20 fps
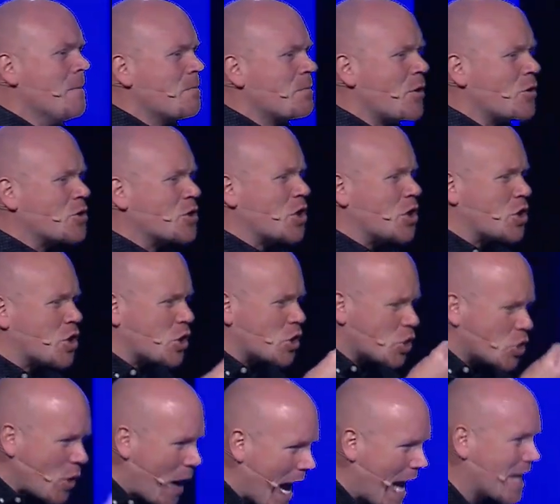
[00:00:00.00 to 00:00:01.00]
there's
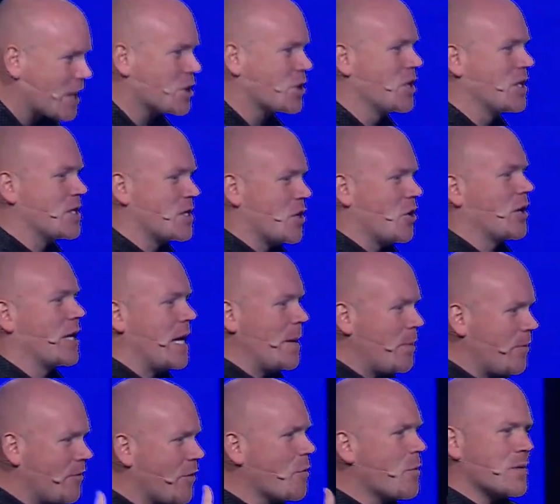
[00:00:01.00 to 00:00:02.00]
distractions that are
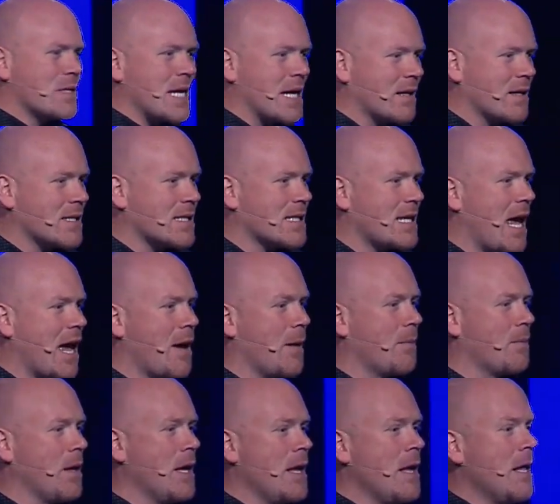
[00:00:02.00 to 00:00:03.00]
keeping you from taking the
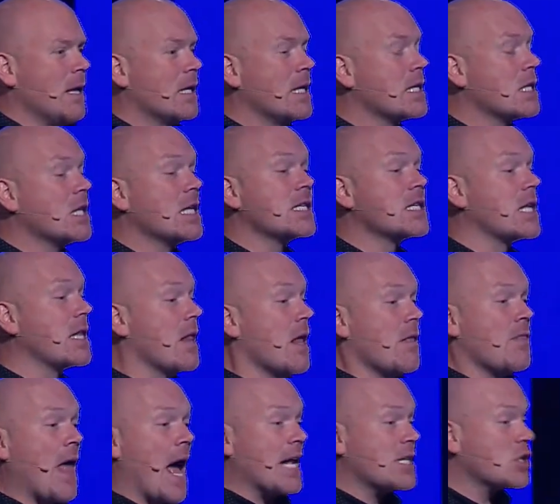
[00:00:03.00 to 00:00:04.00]
step. L- listen,
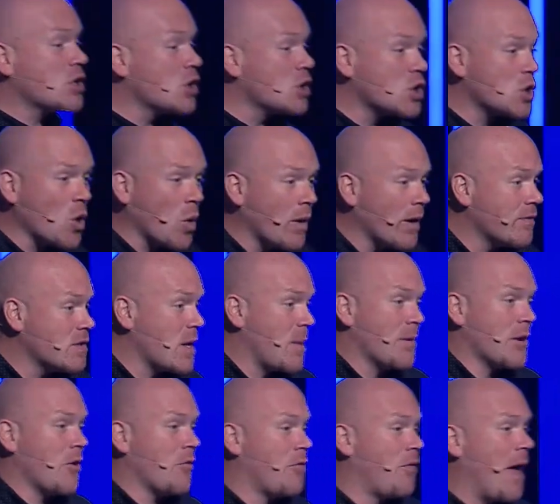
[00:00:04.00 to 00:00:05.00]
that's the story of some
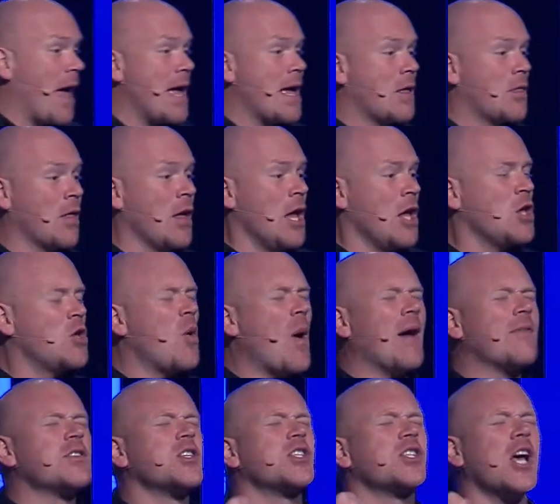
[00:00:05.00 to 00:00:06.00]
of your faith. You
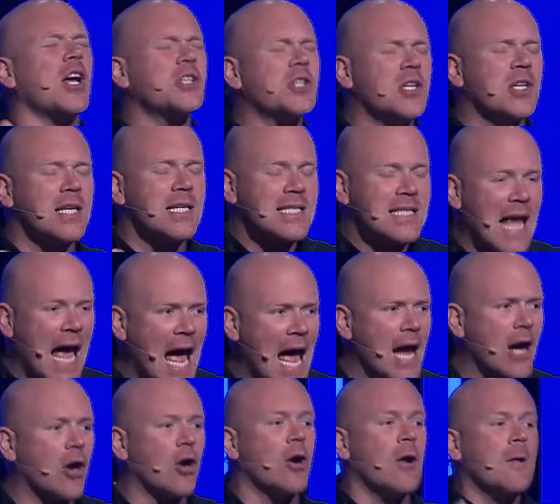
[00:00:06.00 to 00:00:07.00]
have such a
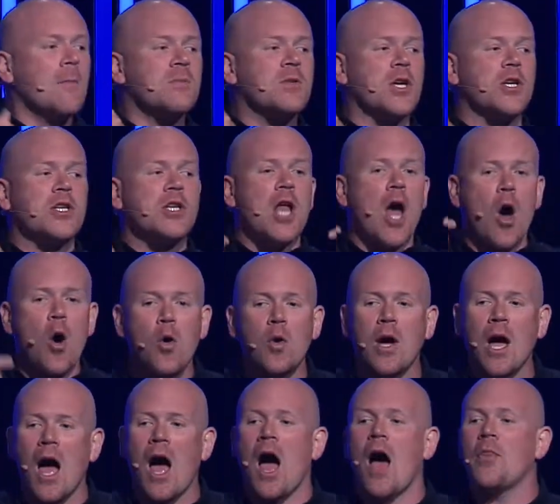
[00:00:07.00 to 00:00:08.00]
desire to know
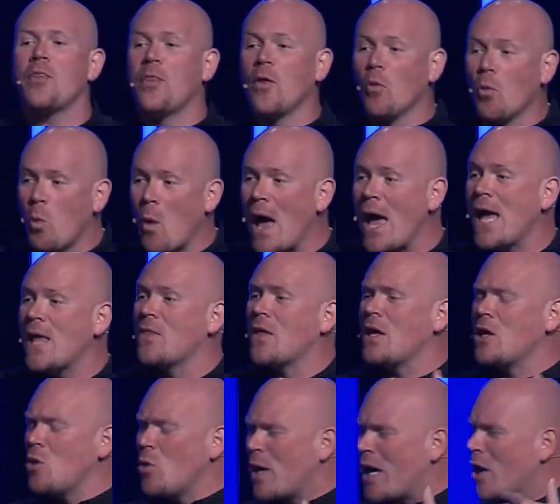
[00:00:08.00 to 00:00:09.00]
God the way
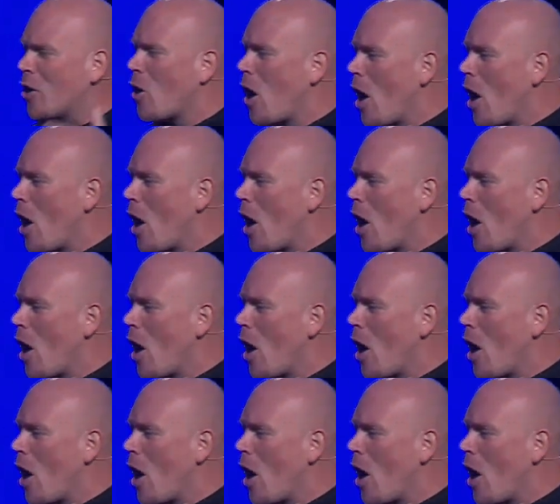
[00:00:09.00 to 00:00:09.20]
that you hear